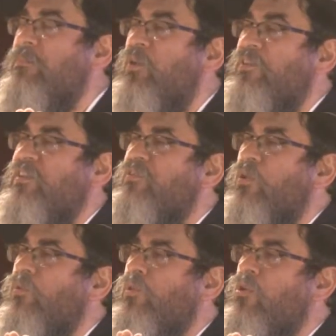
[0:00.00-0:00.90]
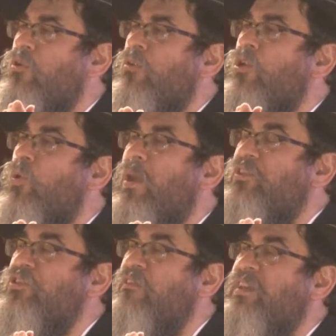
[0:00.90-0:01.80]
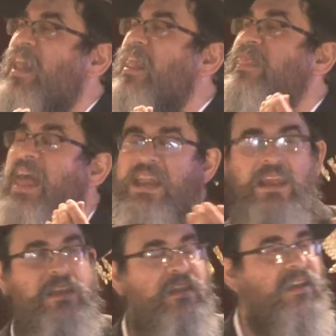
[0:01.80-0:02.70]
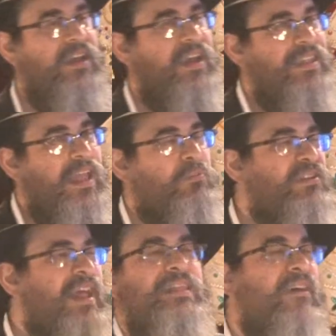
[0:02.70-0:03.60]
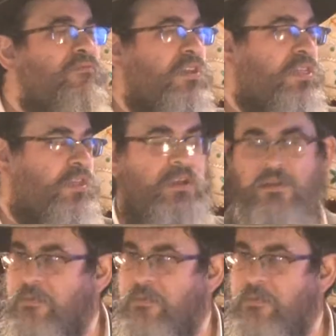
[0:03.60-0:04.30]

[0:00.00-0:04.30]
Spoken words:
it because it's no longer a question of Ken and Lenin. They resent everything.